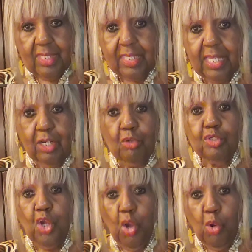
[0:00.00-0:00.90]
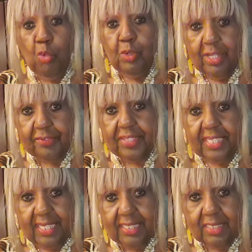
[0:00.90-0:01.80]
Get on your own health
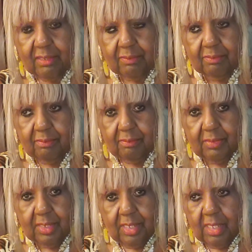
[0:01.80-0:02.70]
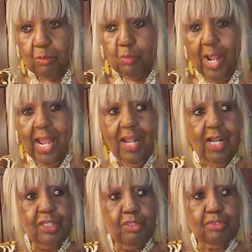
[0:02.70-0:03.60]
kick. Why
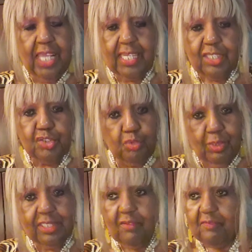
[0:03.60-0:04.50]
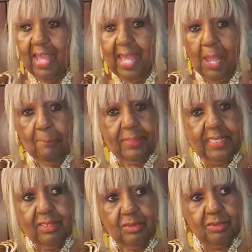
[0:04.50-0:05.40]
are you taking 25
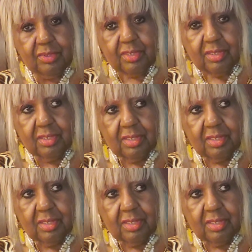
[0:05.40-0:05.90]
pills?